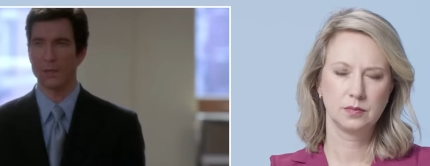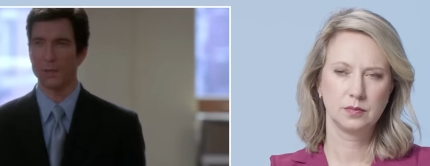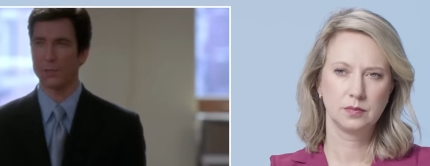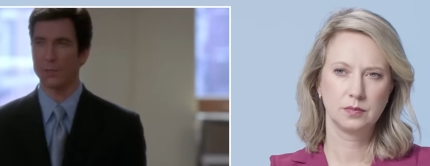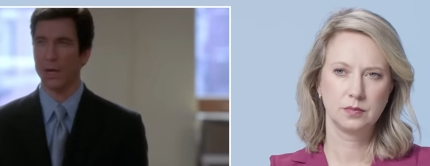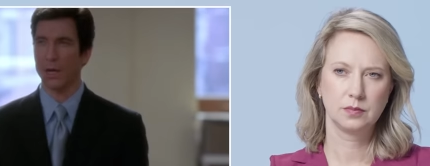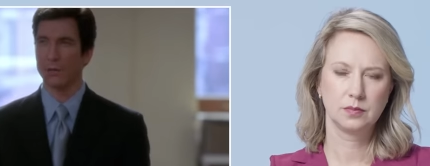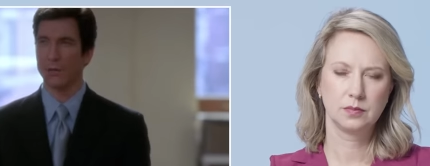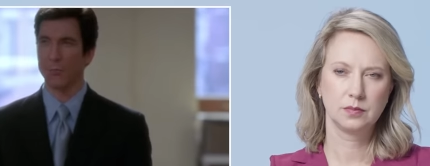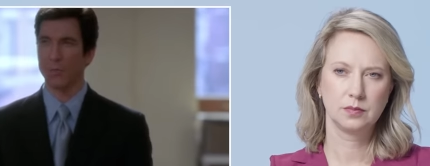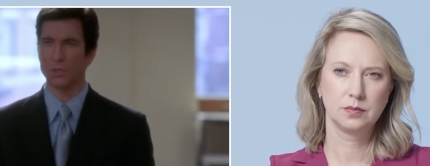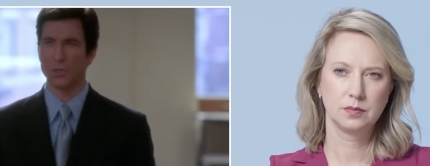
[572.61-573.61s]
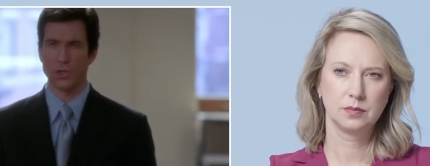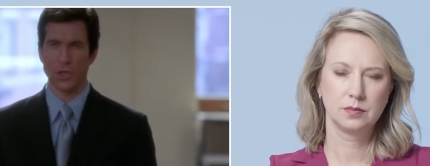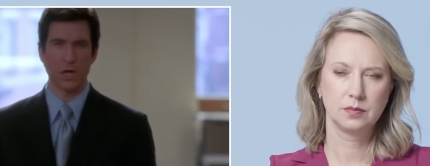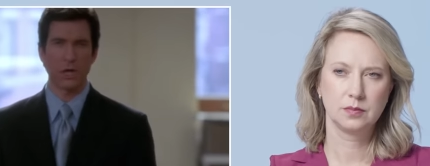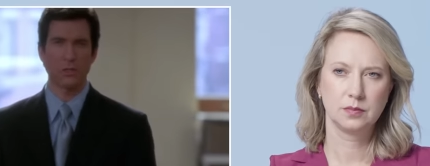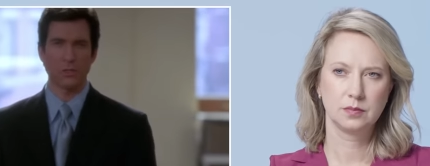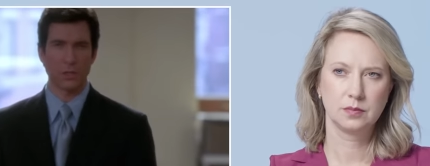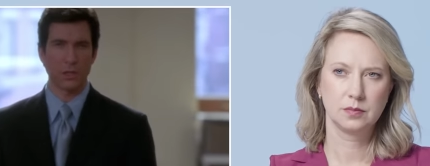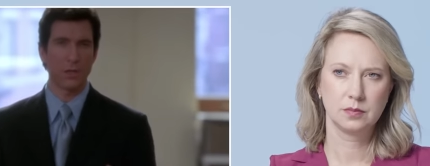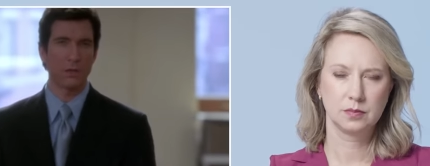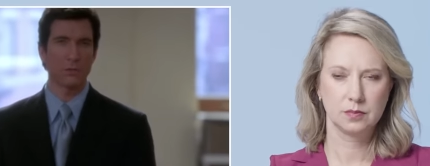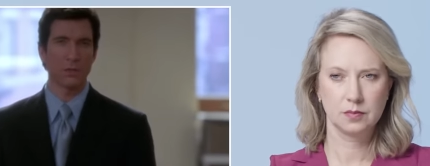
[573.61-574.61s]
Speaker 1: they get to trial, they've been
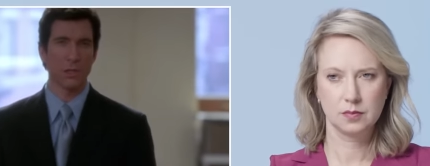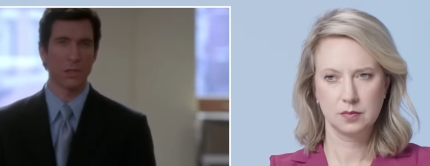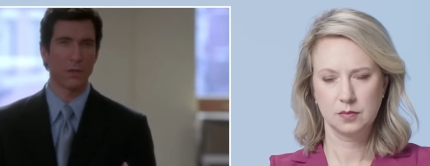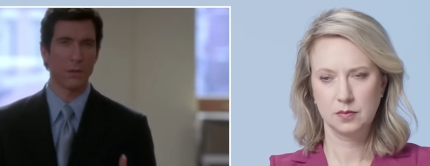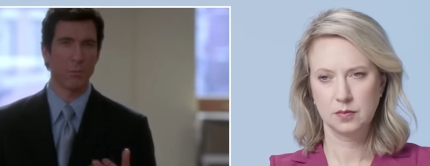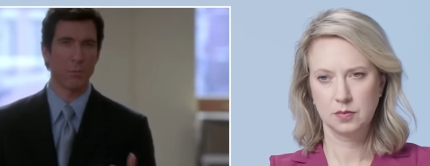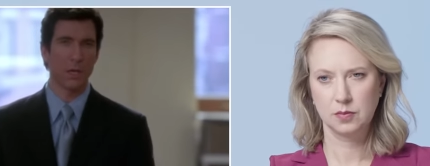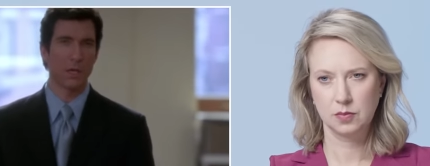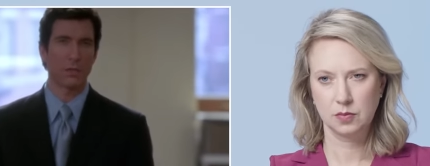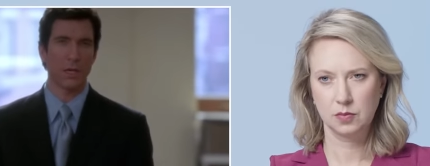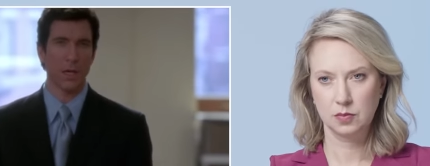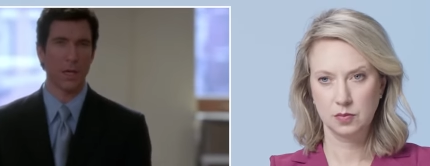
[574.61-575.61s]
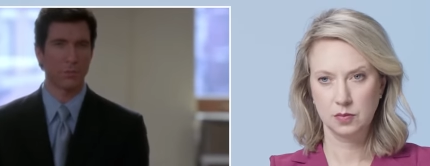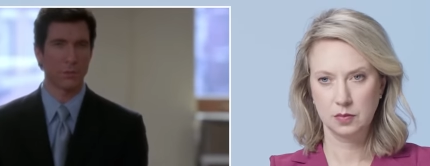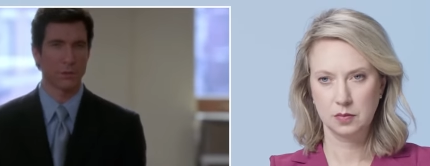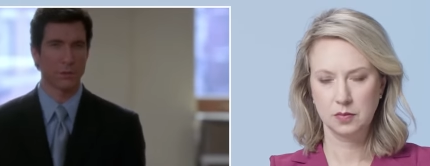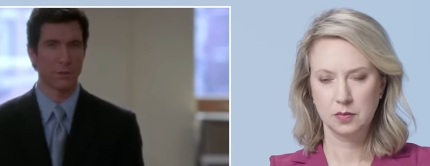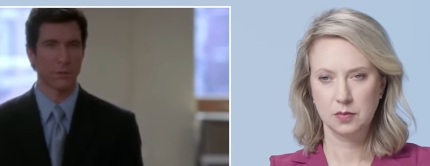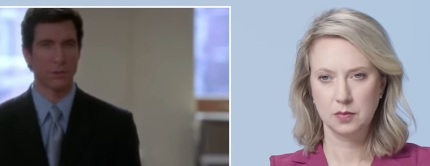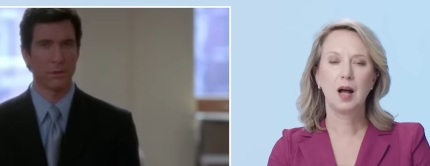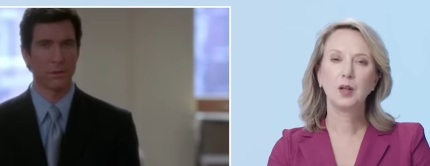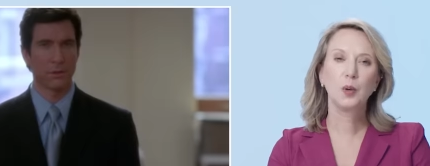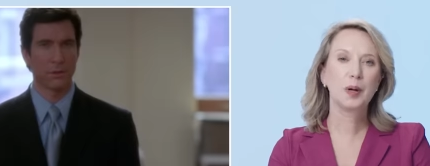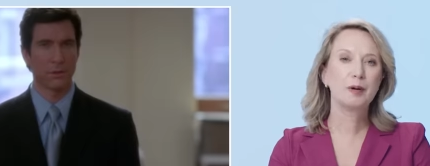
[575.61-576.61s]
judged guilty many times.
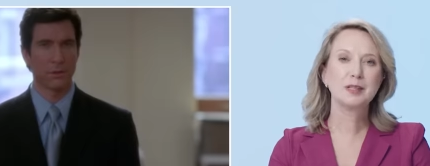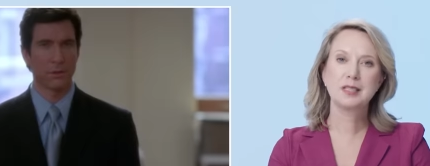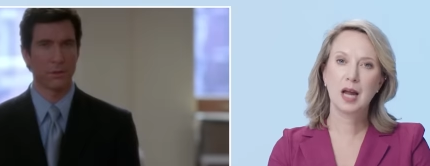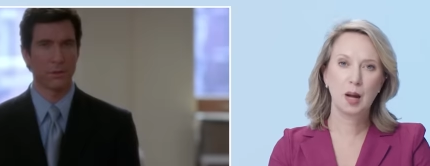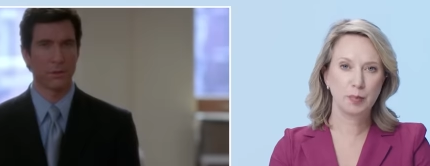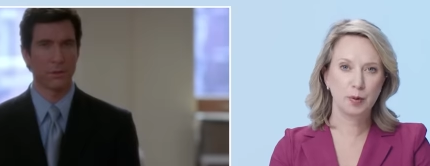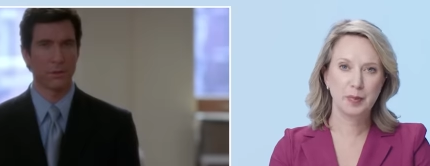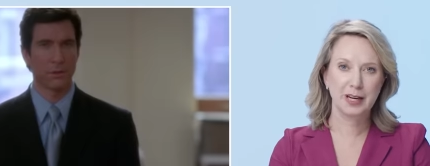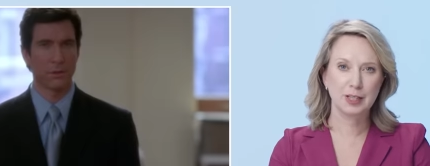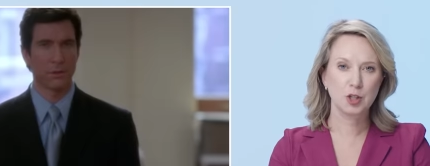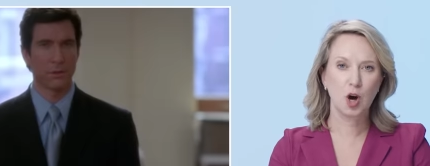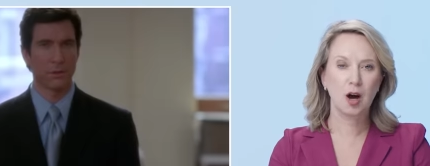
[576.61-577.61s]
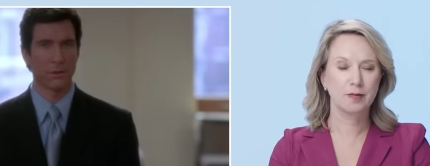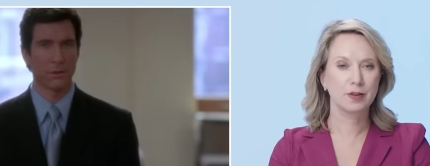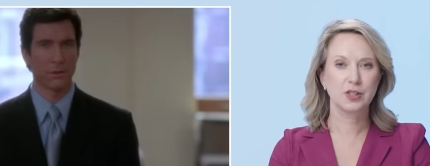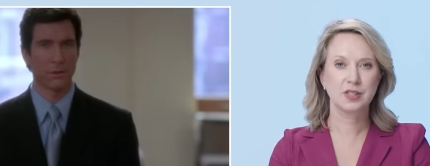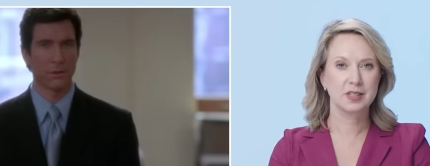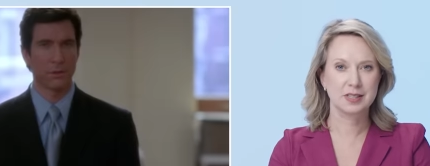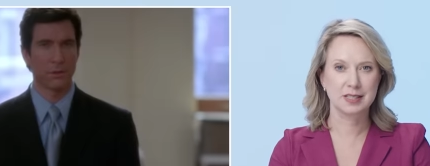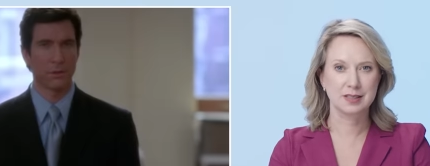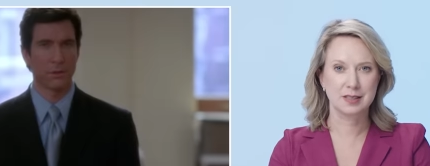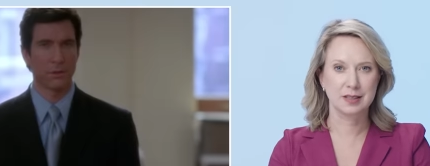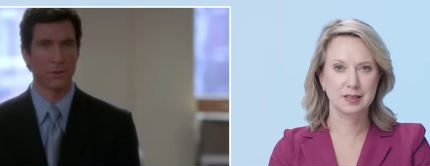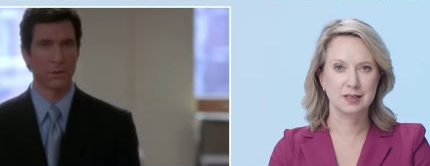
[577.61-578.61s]
Speaker 2: A lawyer is not permitted to offer
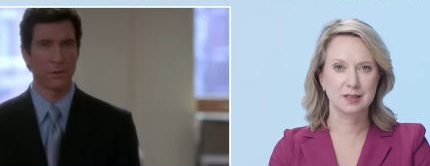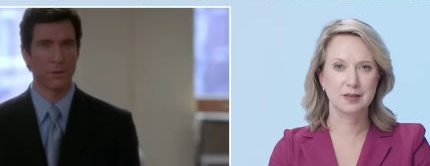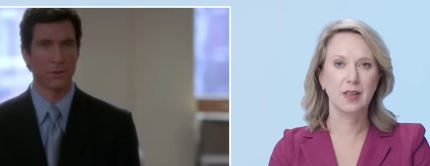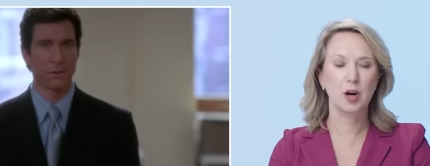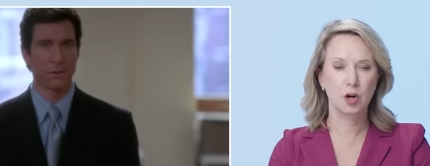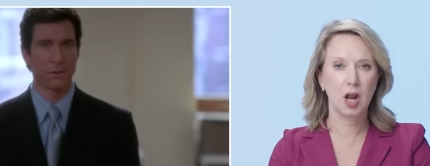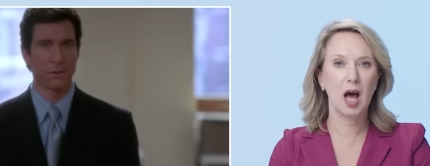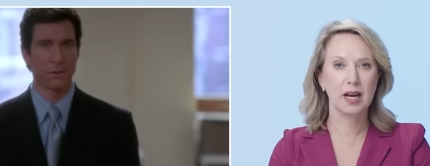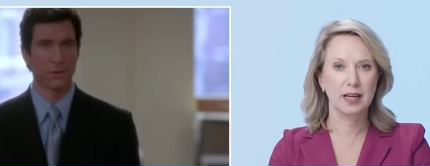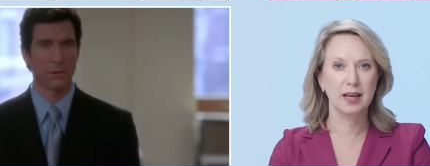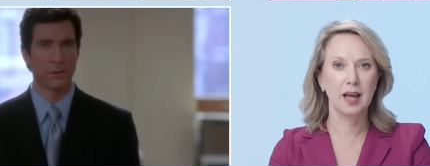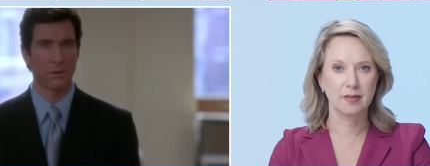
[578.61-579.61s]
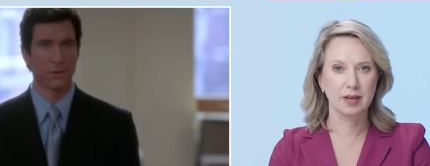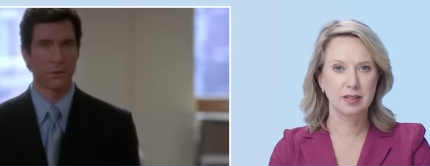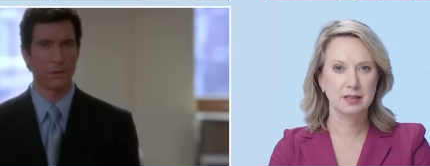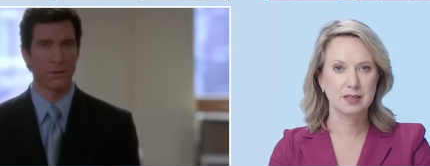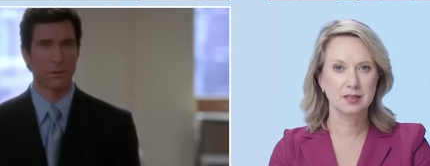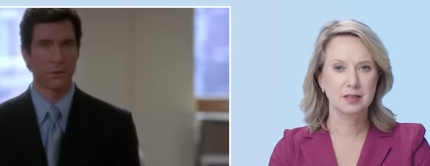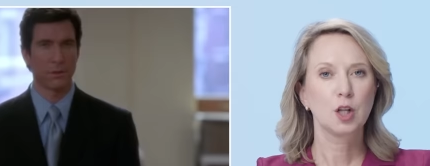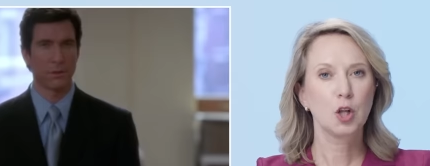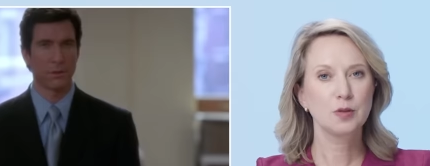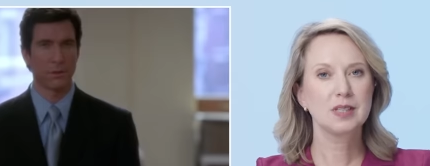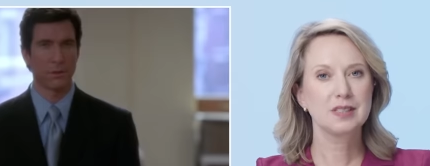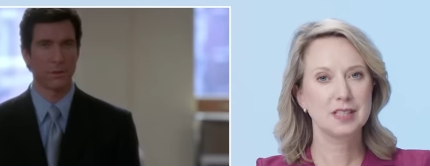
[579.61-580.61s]
statistics that are not in evidence.
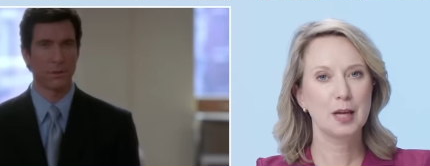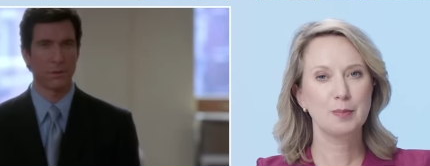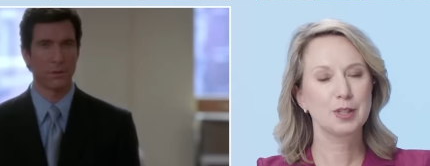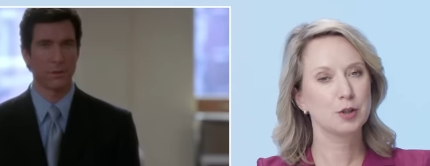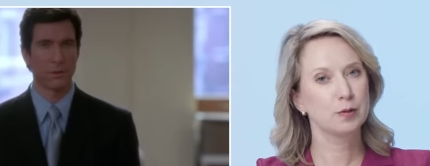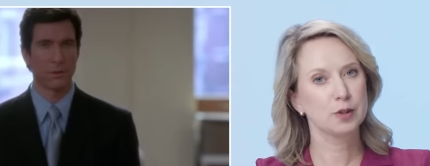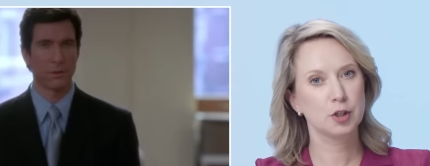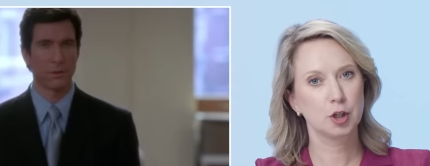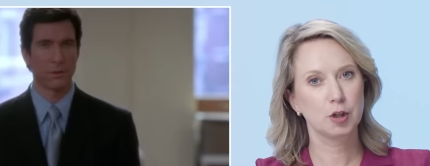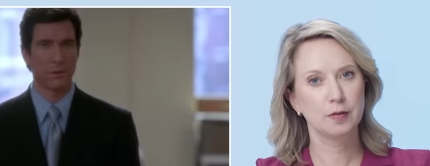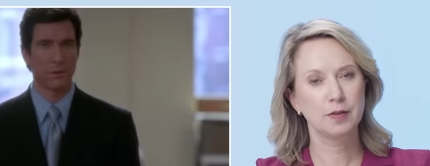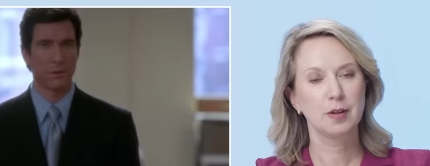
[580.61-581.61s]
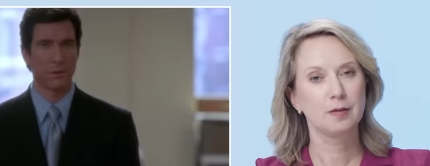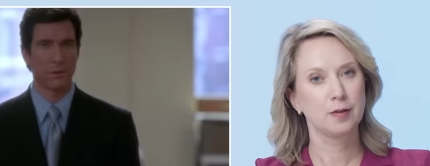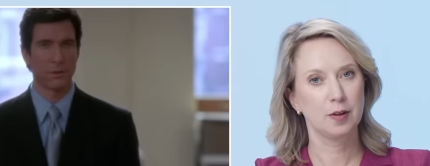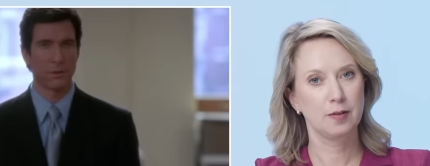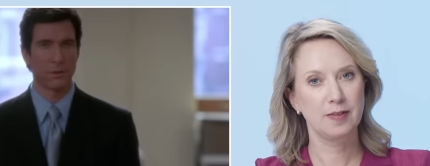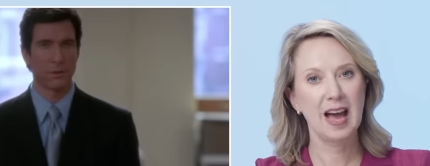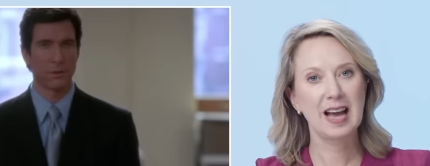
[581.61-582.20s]
Closing statements are reserved for the